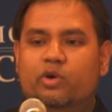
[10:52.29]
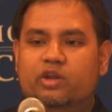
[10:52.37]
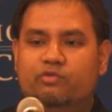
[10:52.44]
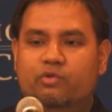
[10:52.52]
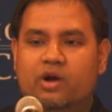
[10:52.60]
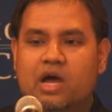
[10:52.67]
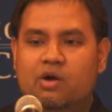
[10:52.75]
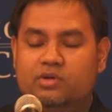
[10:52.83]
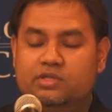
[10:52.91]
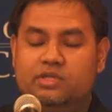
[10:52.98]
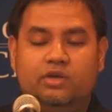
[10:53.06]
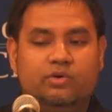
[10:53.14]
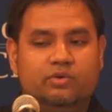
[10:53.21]
24
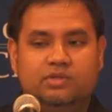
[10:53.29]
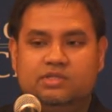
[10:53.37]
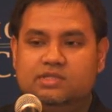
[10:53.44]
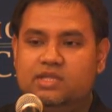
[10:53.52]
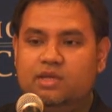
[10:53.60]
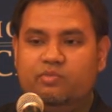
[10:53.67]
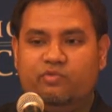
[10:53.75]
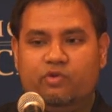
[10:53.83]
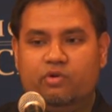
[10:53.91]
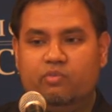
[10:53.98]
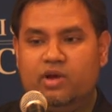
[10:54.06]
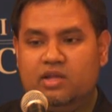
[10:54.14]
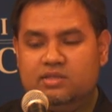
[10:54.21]
hours. He couldn't sleep
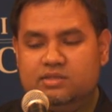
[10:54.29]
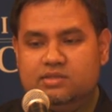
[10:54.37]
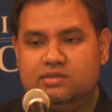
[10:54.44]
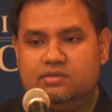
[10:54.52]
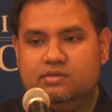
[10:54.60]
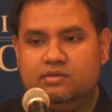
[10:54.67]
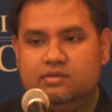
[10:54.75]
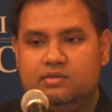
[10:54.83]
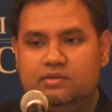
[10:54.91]
for months.